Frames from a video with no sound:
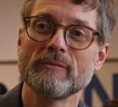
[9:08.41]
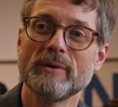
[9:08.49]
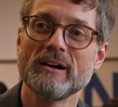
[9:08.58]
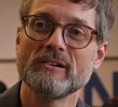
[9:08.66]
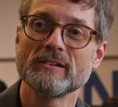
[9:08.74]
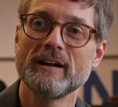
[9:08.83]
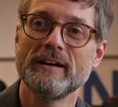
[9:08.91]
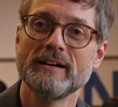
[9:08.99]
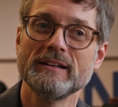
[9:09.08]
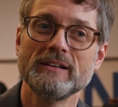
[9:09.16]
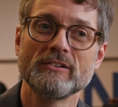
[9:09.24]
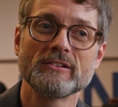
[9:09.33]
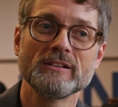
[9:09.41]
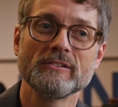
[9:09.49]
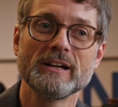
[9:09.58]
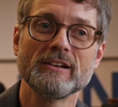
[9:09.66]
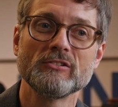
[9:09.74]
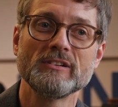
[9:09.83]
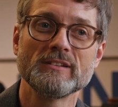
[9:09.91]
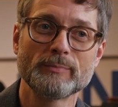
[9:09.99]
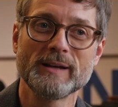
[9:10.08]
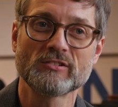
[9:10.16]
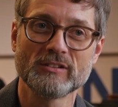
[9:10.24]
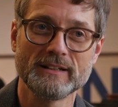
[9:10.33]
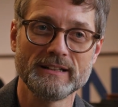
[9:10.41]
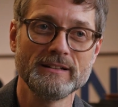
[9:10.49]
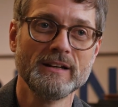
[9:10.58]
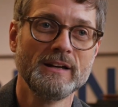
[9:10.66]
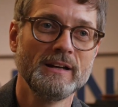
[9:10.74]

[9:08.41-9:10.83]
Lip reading: about nuclear energy, especially